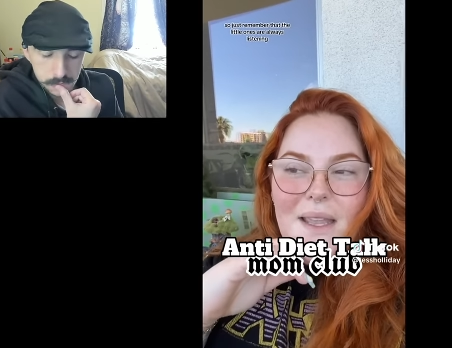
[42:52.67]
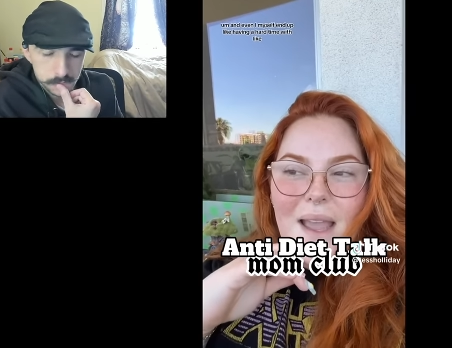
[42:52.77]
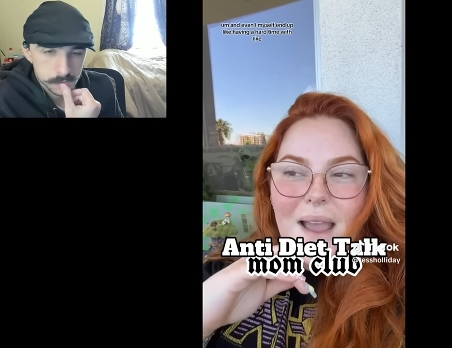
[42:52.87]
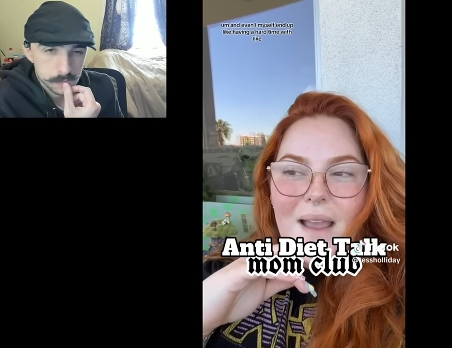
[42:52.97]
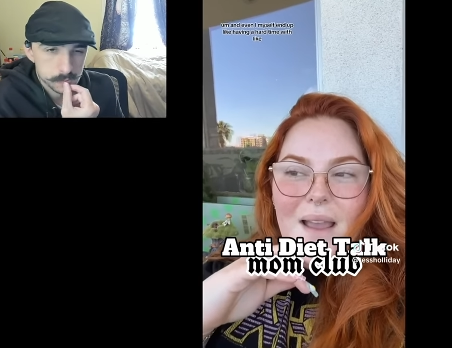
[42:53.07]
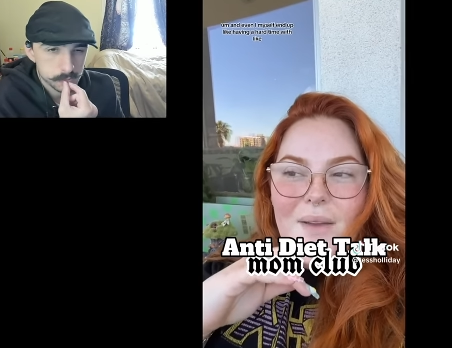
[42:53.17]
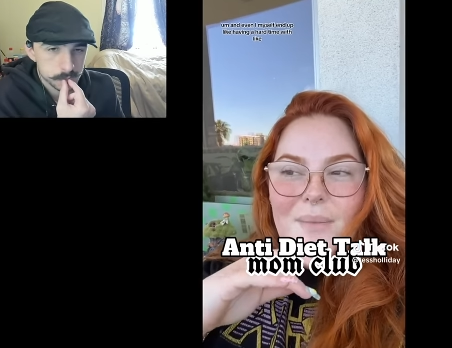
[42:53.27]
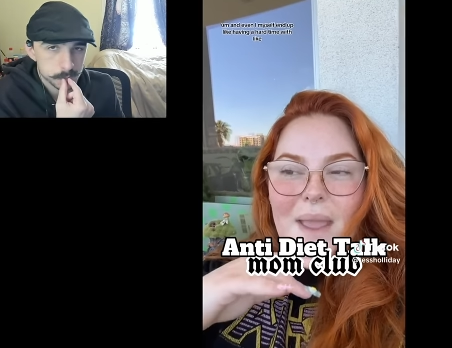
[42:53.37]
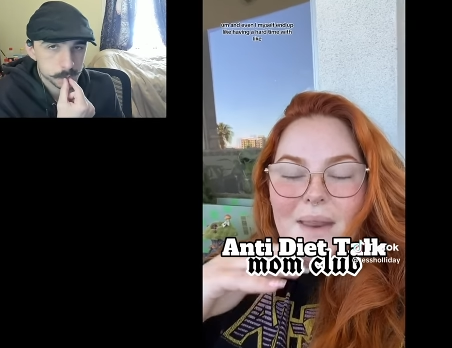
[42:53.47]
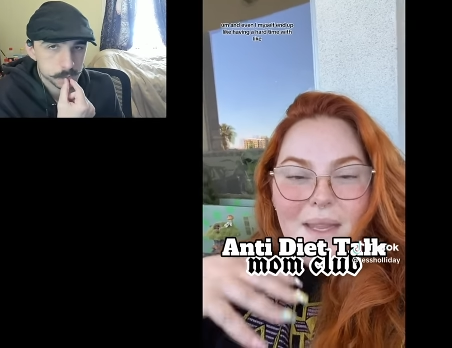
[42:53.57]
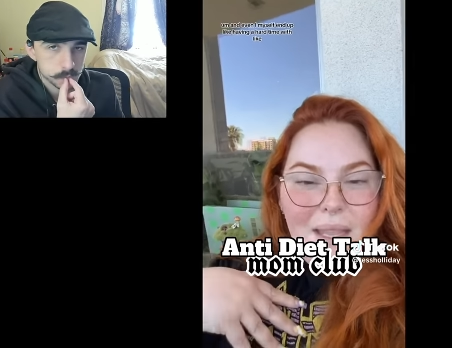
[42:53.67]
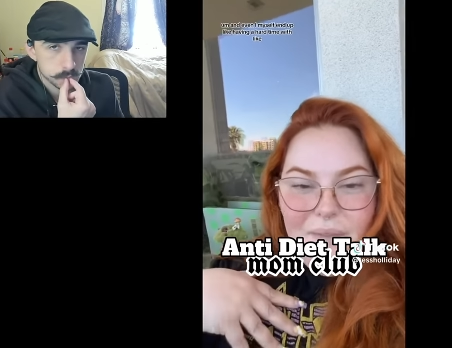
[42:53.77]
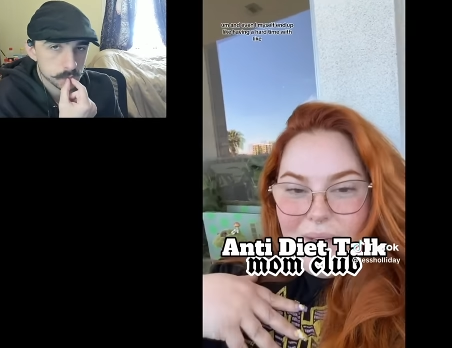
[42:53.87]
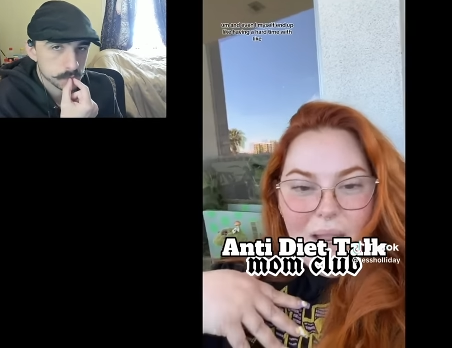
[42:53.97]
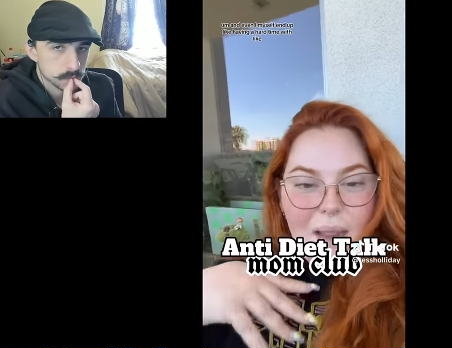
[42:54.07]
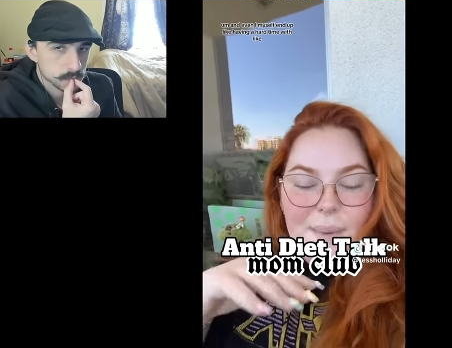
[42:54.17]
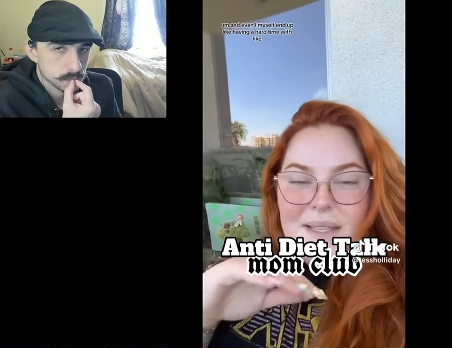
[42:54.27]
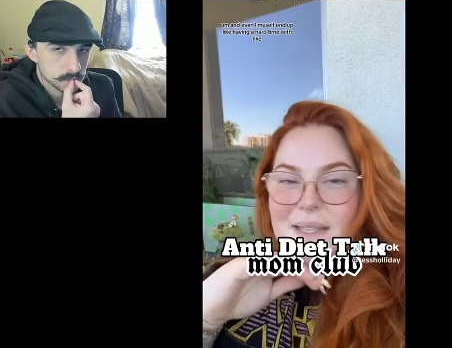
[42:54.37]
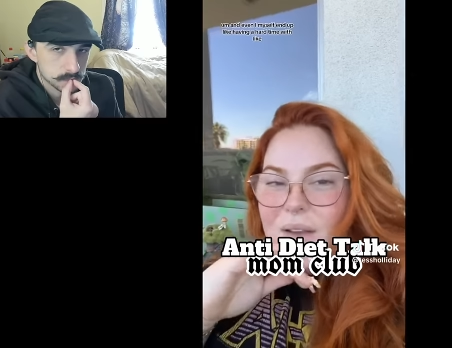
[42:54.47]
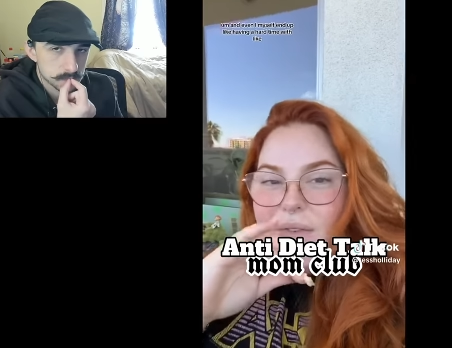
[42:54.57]
Speaker 1: Um, and even I
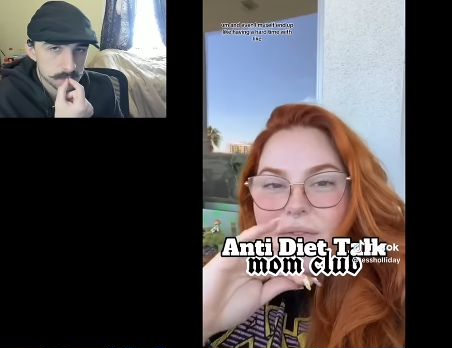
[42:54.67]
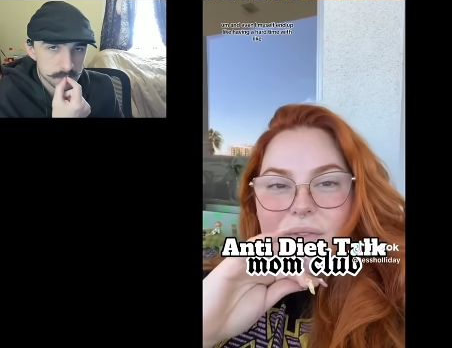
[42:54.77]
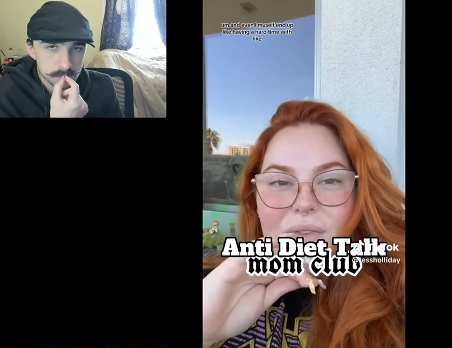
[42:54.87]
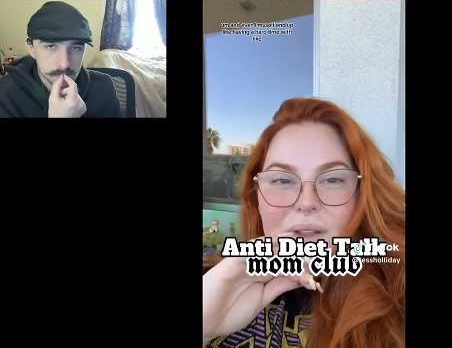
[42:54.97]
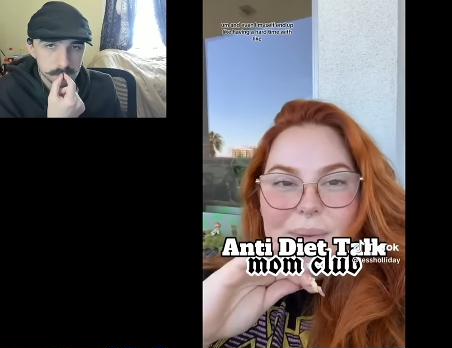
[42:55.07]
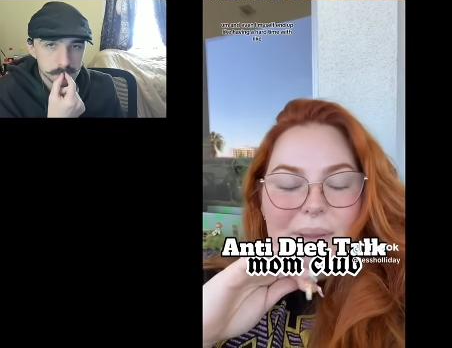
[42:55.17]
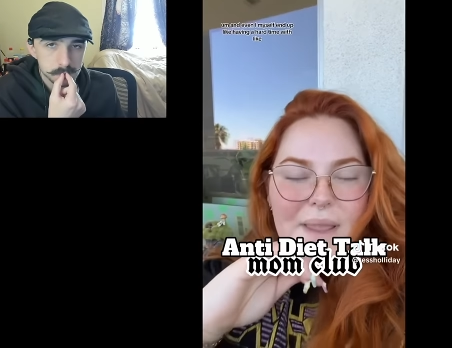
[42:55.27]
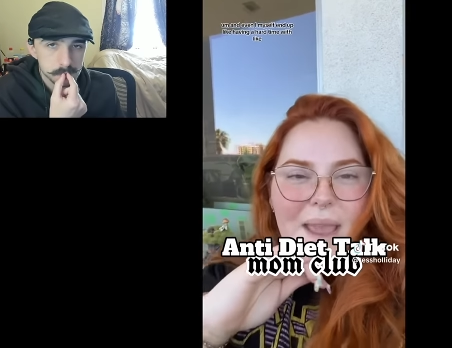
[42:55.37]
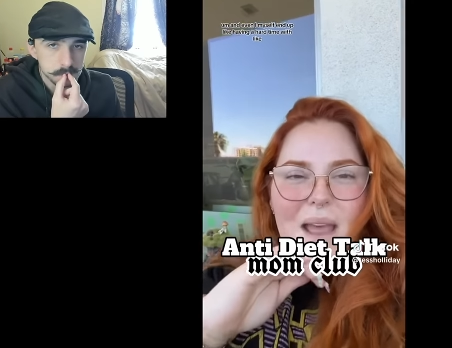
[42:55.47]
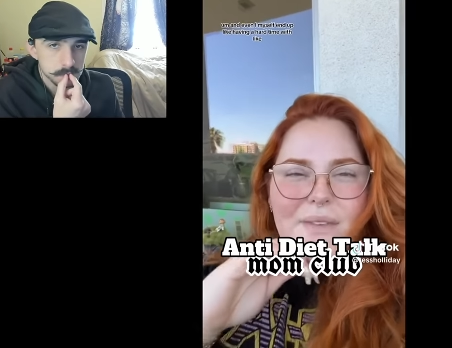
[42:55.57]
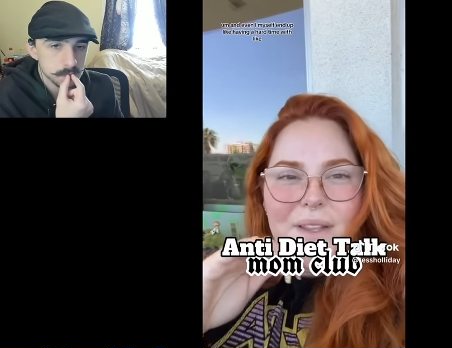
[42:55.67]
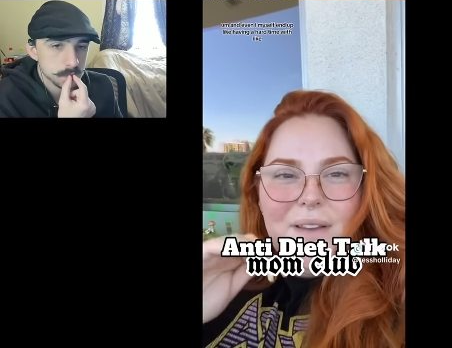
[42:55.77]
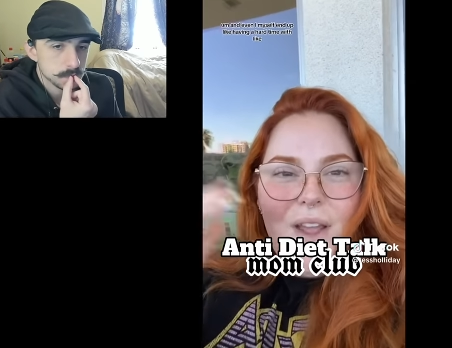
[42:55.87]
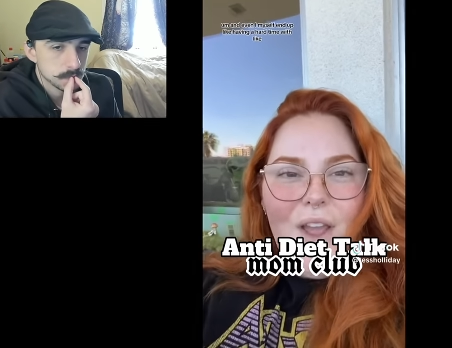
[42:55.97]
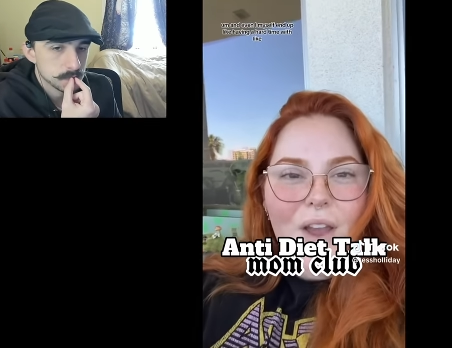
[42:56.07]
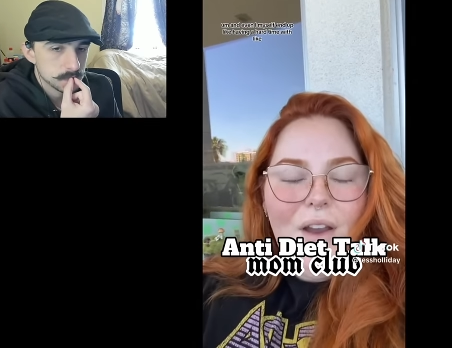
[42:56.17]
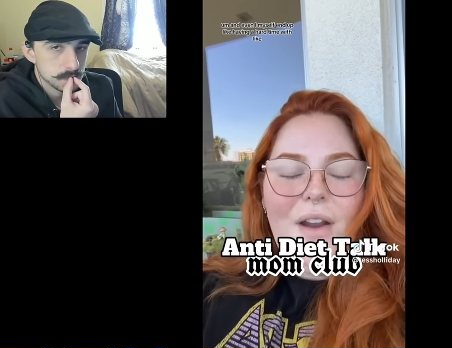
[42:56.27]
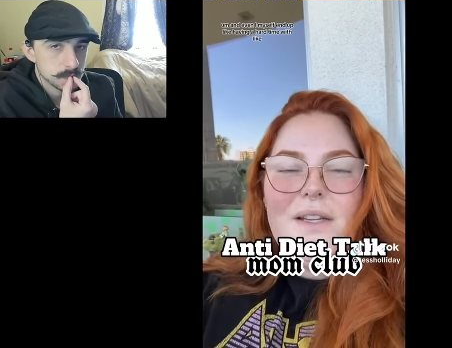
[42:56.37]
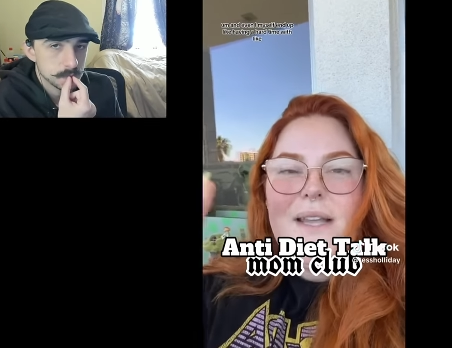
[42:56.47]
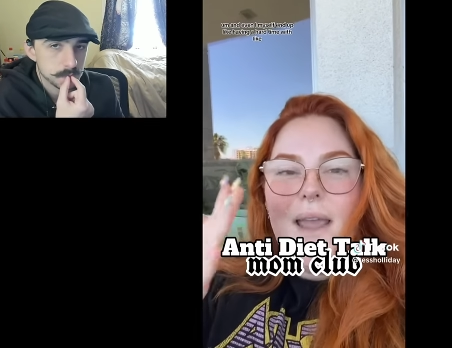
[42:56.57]
myself am like having a hard
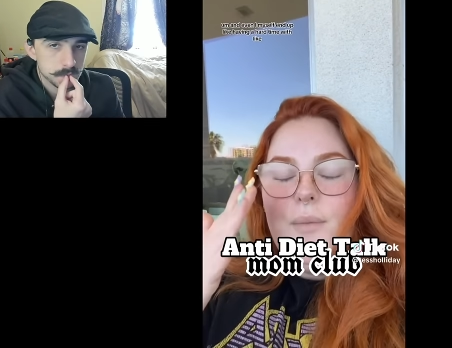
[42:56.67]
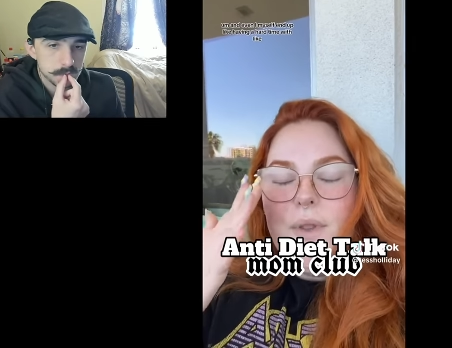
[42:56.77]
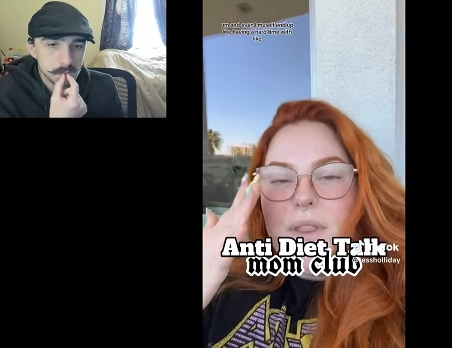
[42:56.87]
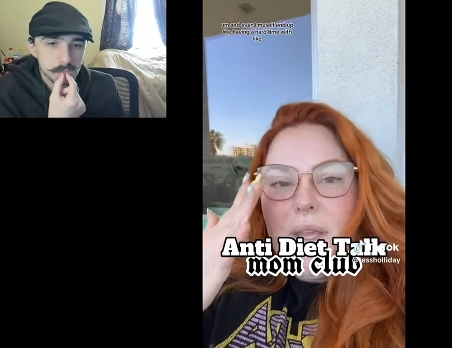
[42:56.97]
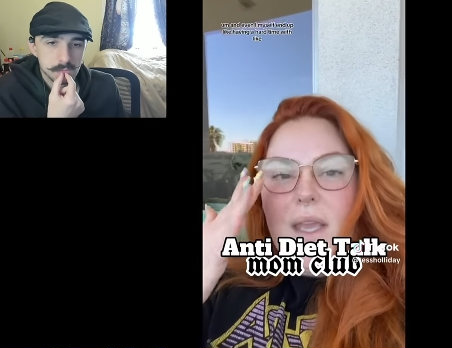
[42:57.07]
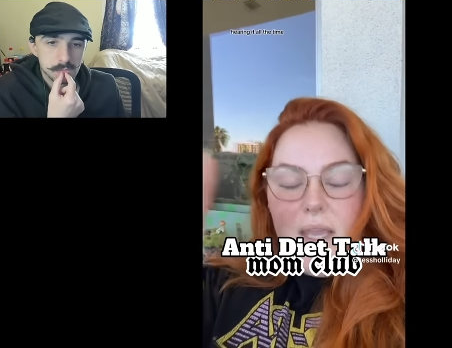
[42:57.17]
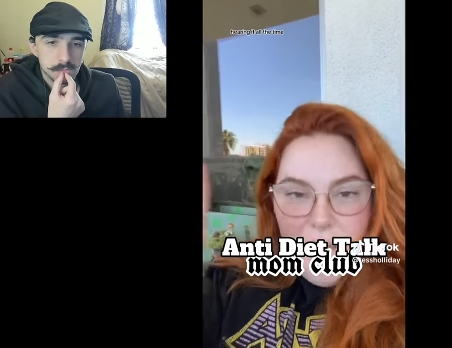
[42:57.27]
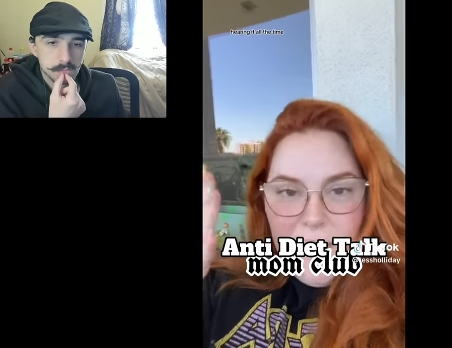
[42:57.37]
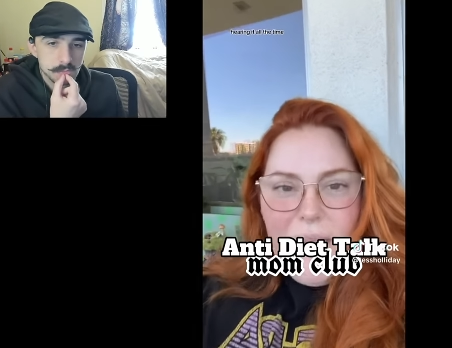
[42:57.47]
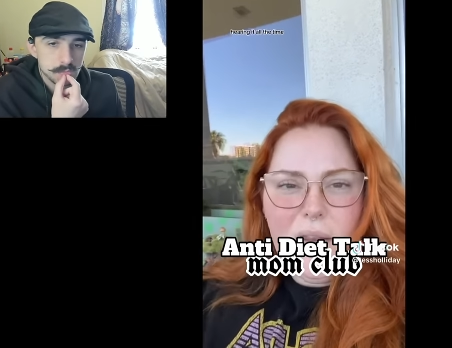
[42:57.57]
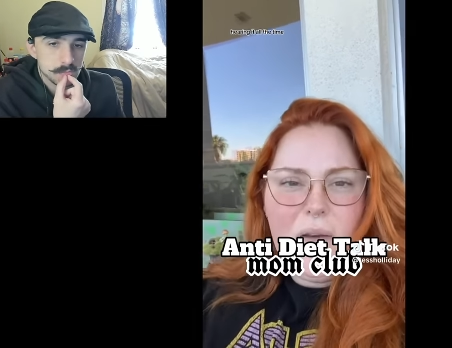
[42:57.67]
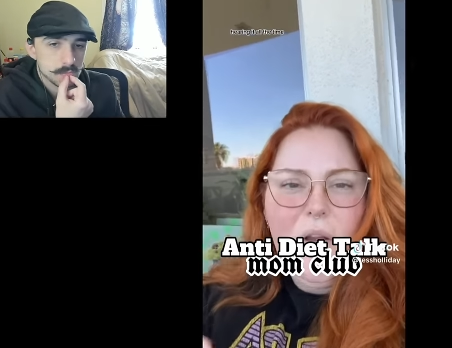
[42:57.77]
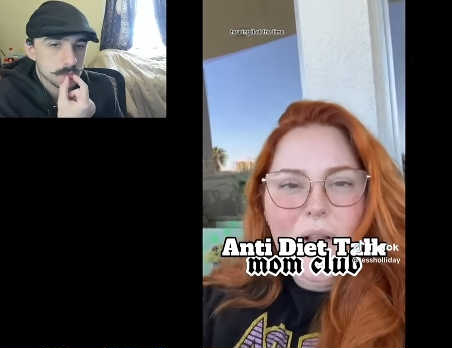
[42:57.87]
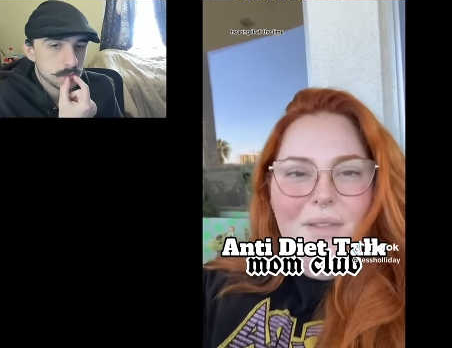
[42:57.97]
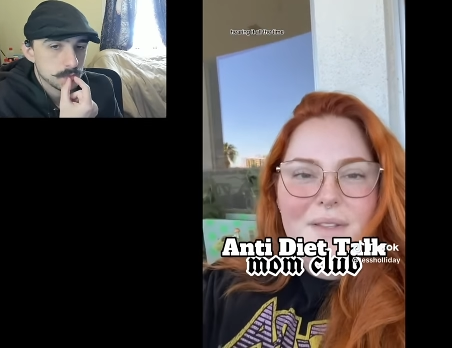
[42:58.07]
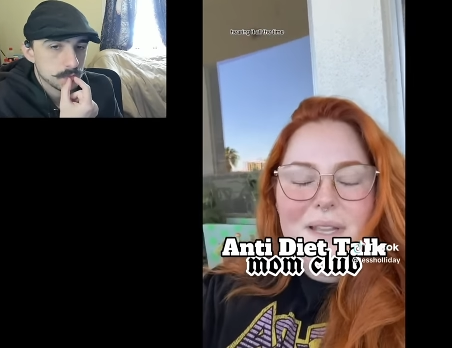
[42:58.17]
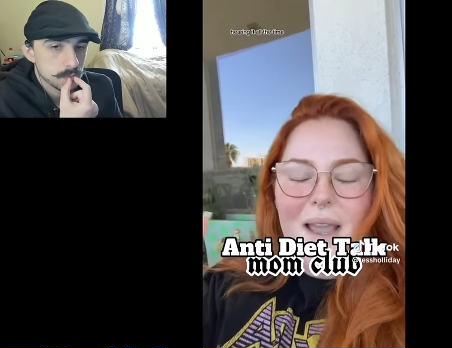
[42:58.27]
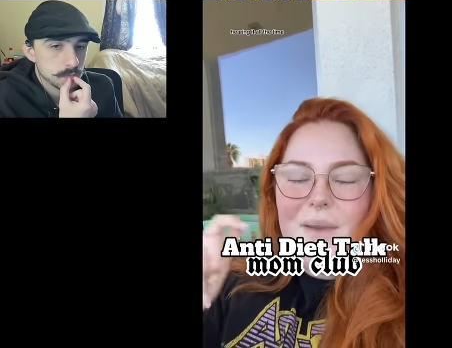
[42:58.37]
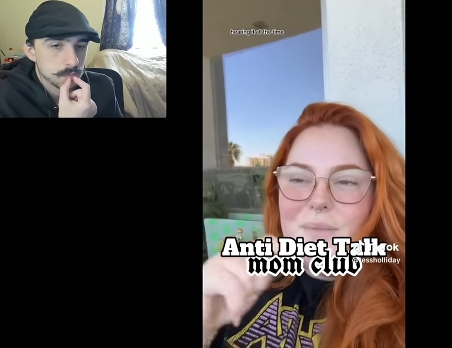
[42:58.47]
time with like hearing it all the time.